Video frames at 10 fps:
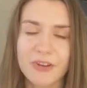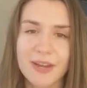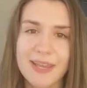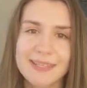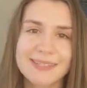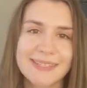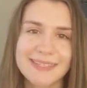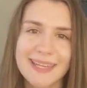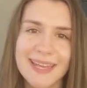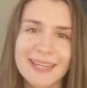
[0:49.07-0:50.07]
software is
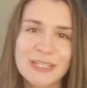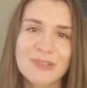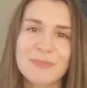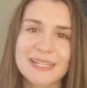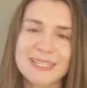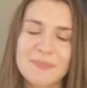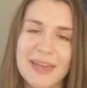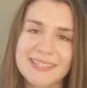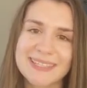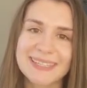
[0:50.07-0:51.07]
designed to
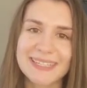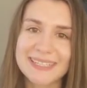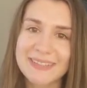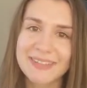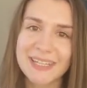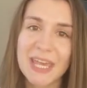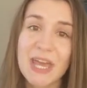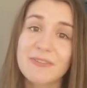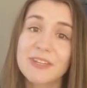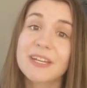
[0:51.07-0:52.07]
maximize connectivity
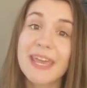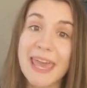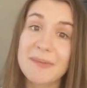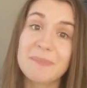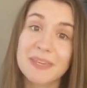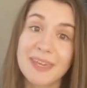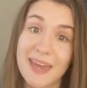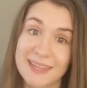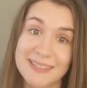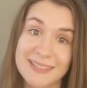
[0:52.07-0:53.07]
via
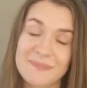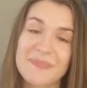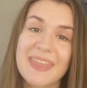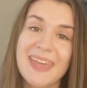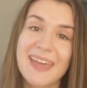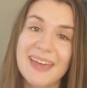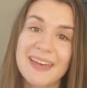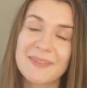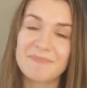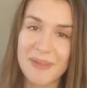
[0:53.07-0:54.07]
APIs
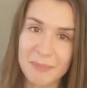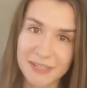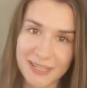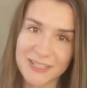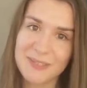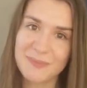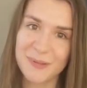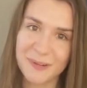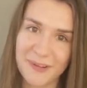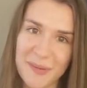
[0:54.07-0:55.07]
um, application
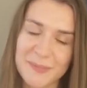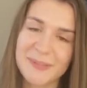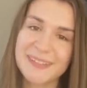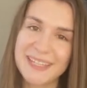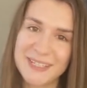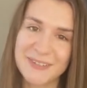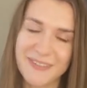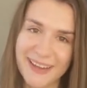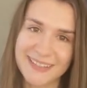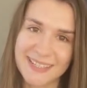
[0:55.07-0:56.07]
programmable
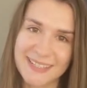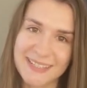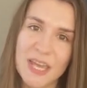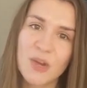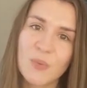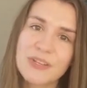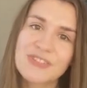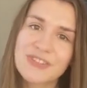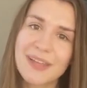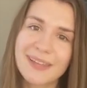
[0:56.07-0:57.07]
interfaces,
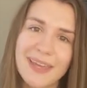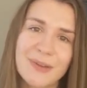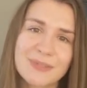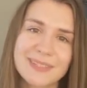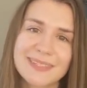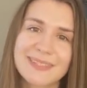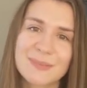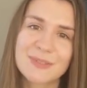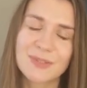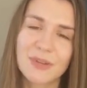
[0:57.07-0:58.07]
which allows
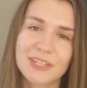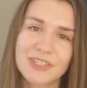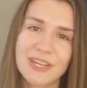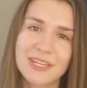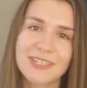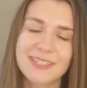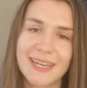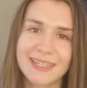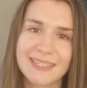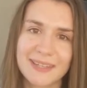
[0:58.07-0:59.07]
systems to exchange
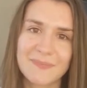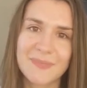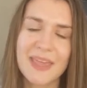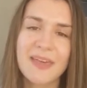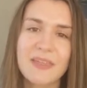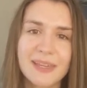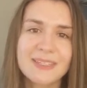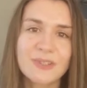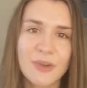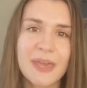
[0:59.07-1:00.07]
data.
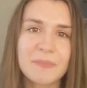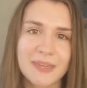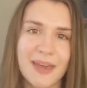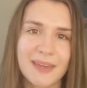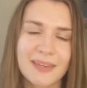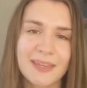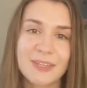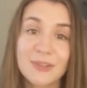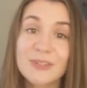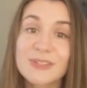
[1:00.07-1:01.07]
Thanks to API,
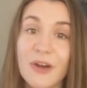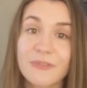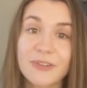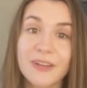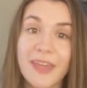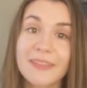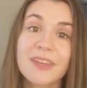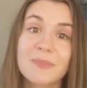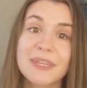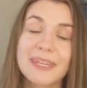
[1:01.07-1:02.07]
your software
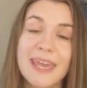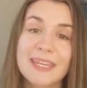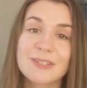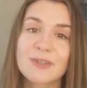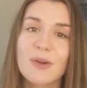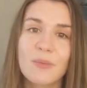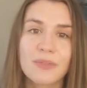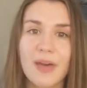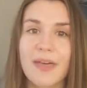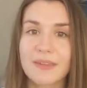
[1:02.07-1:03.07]
can communicate
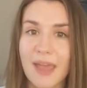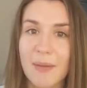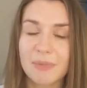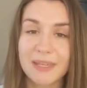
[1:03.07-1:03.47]
with other